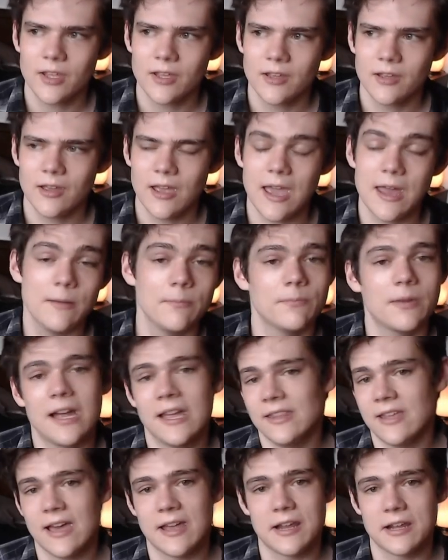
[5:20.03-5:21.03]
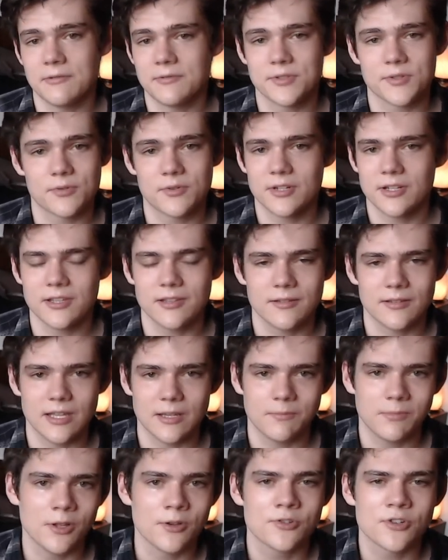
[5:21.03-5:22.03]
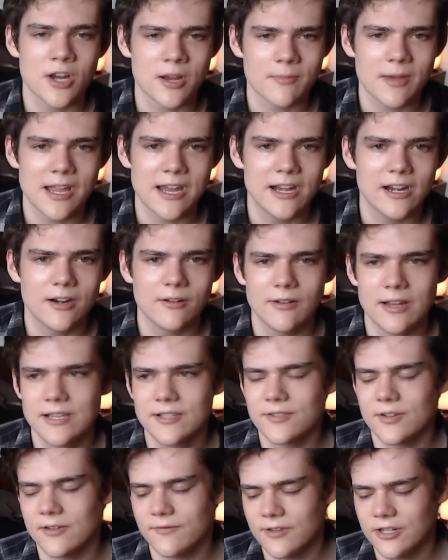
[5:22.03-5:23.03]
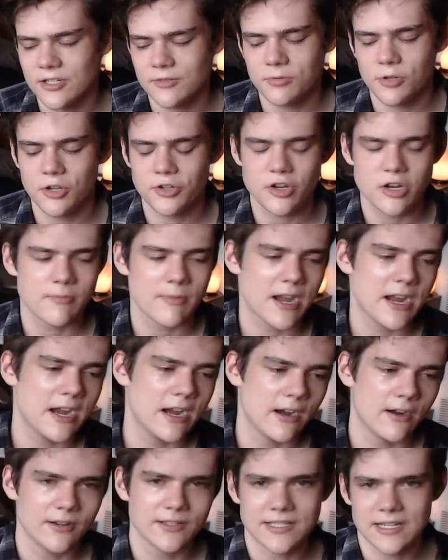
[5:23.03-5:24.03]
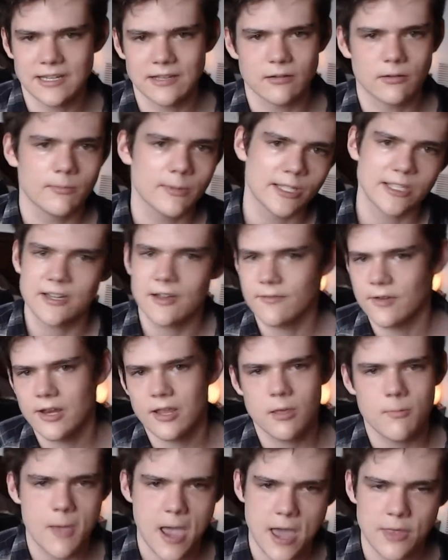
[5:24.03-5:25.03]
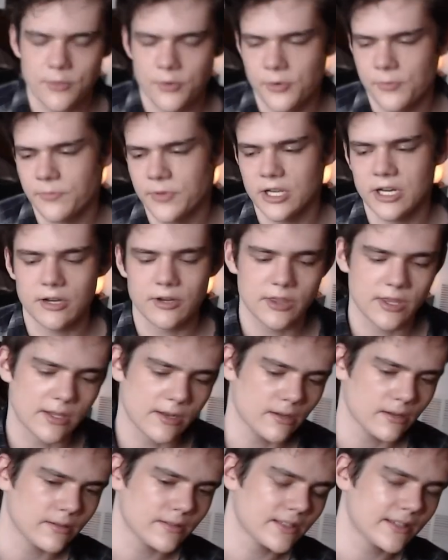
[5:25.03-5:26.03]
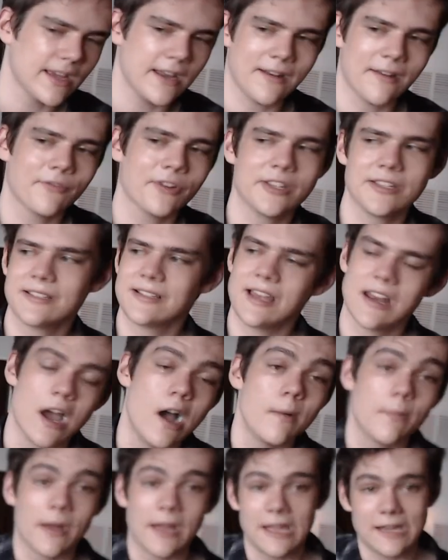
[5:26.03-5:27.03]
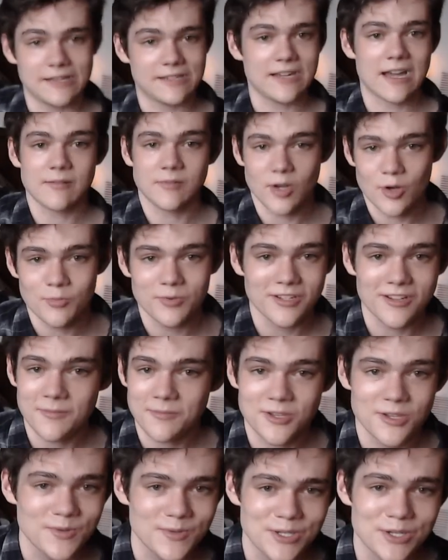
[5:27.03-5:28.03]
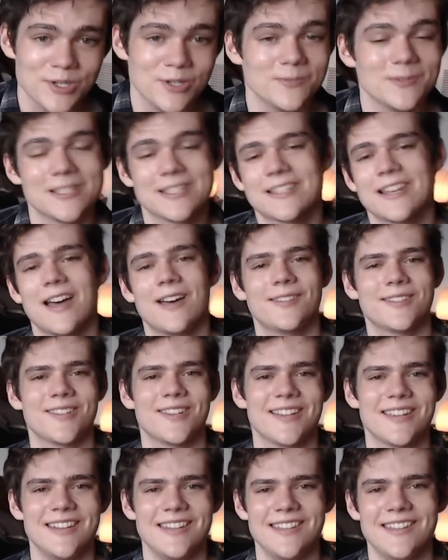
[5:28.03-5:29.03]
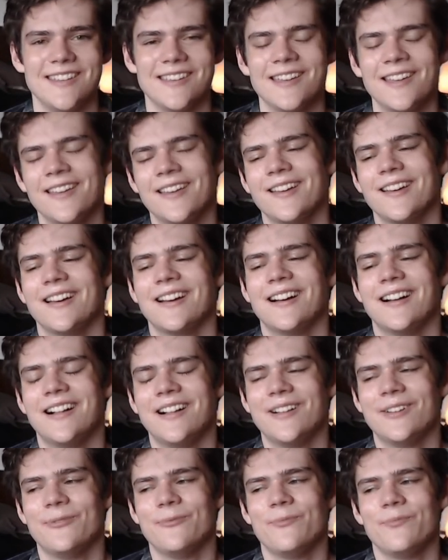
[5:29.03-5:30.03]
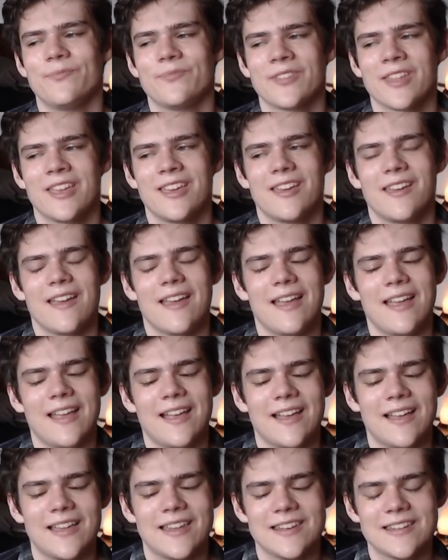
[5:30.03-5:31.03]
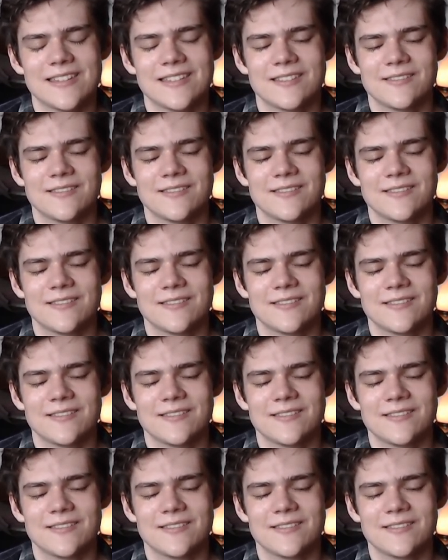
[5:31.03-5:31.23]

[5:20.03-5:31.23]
And by then, I was already like blow drying my hair, right? So I finished blow drying my hair. I was taking all my stuff out of the bathroom, you know, and then I was getting everything set up. I had time to open up YouTube and stuff so I can eat. And